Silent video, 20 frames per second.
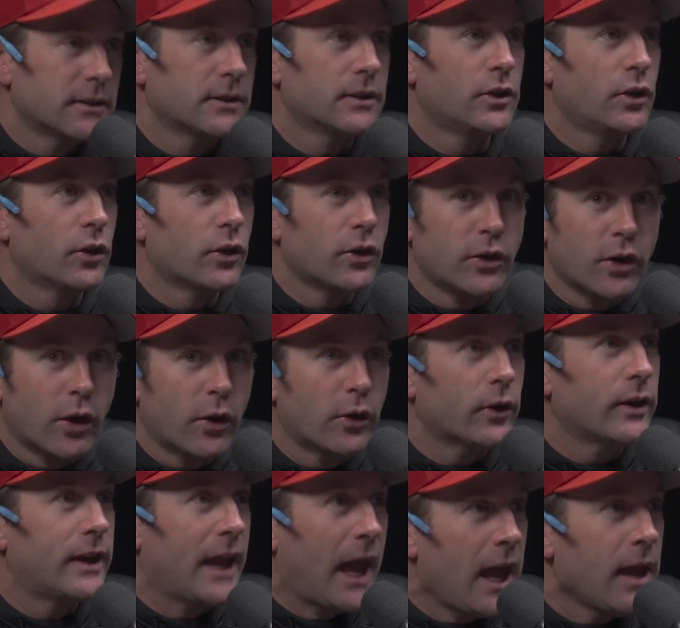you're
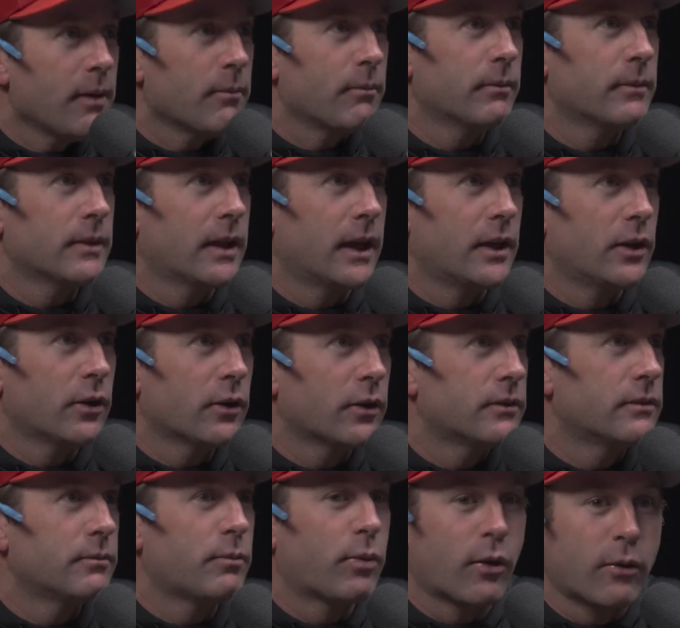Notre Dame, like, you're
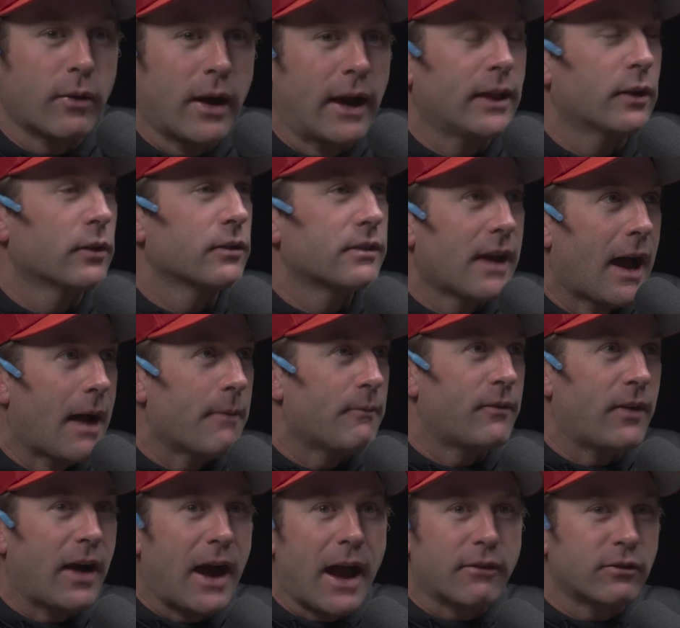perennial top
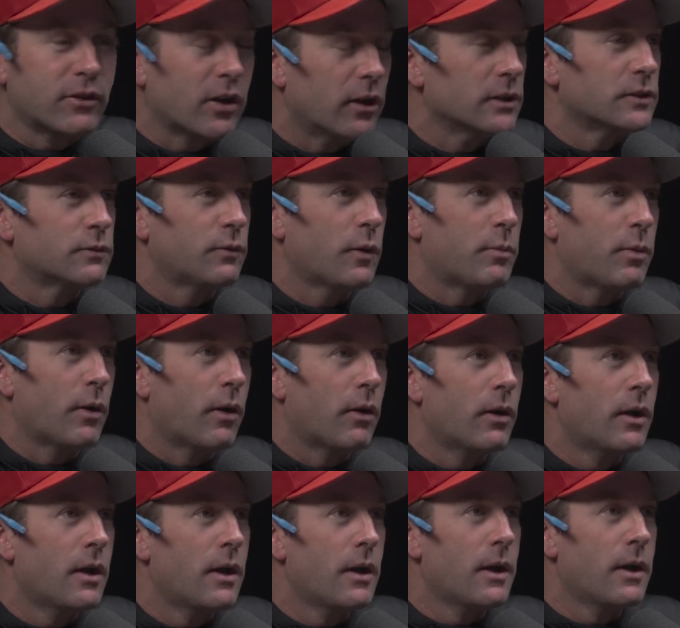5 college football
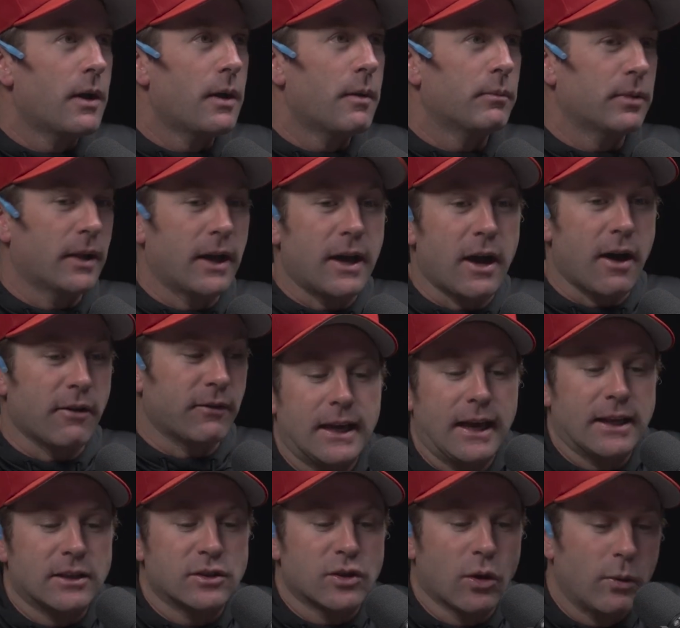playoff.
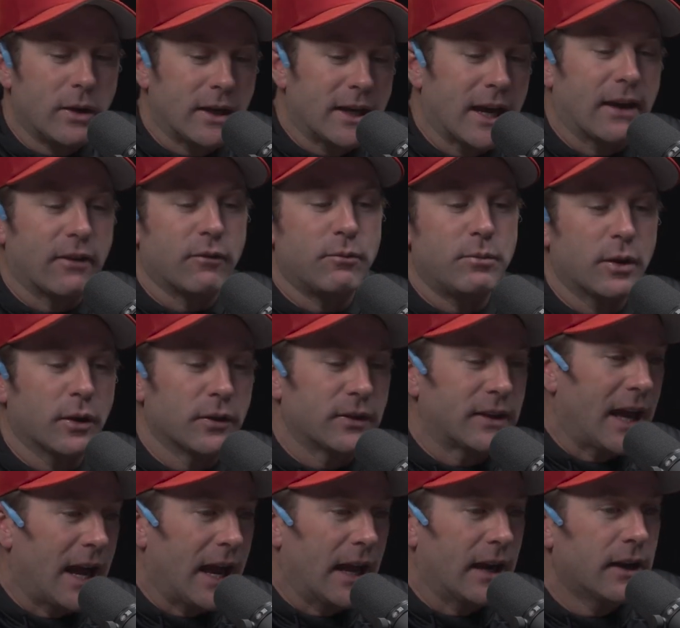And so we kind of built
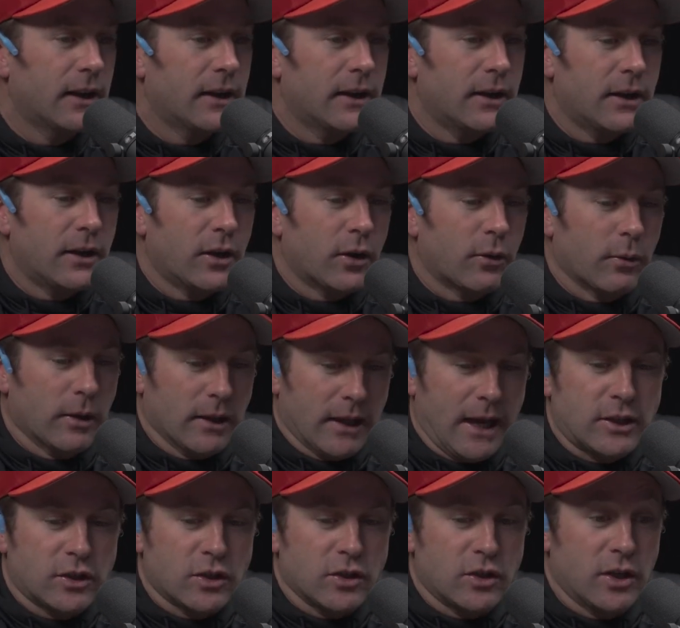that
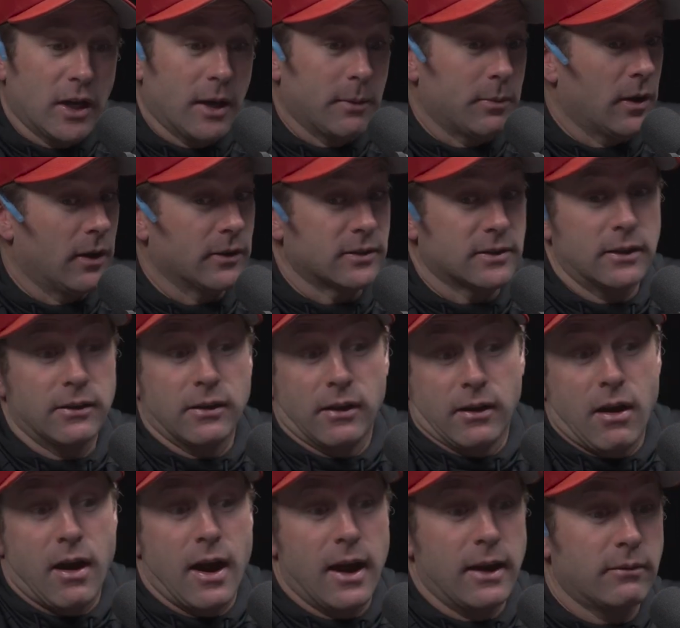relationship, and all of a sudden, like,
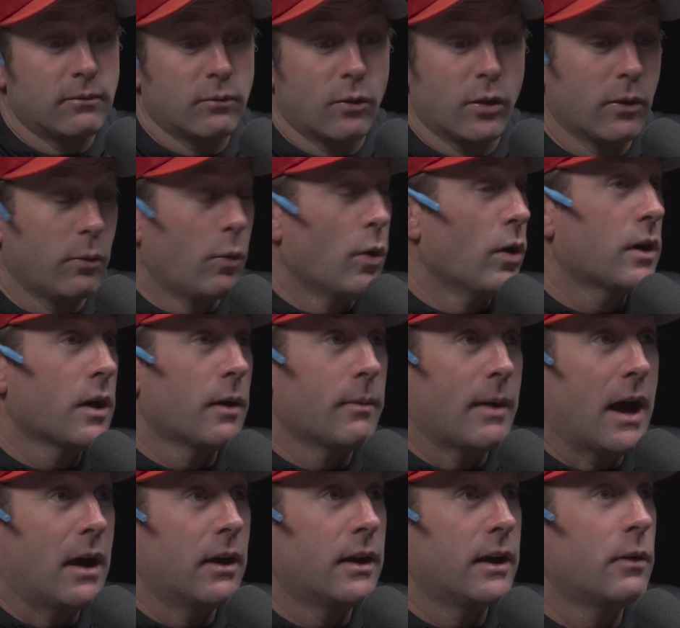all right, well, we'll come
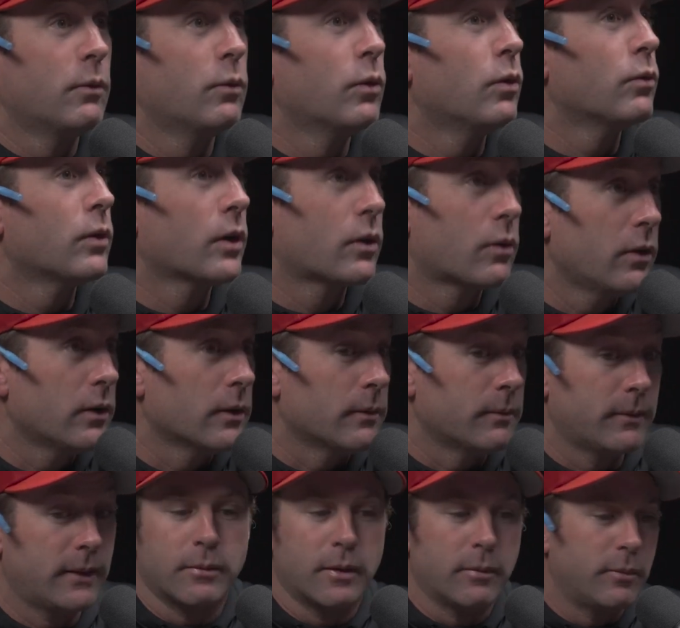out and we'll recruit
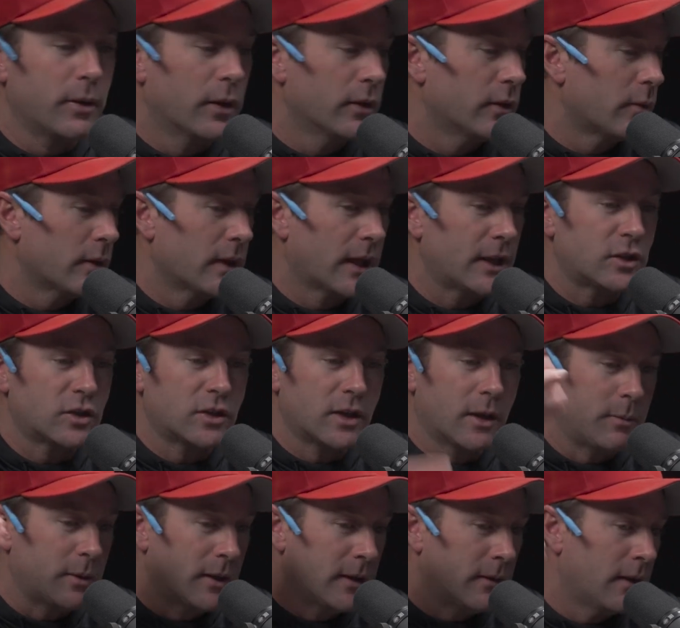him and build a
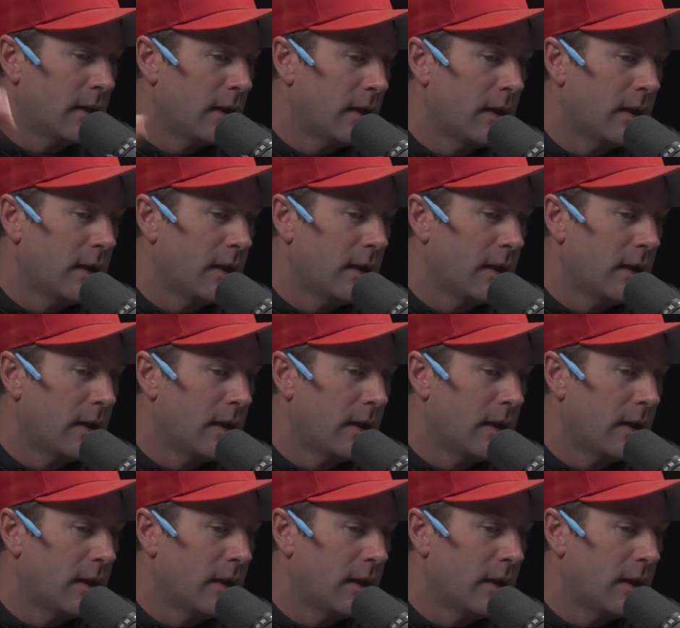relationship, and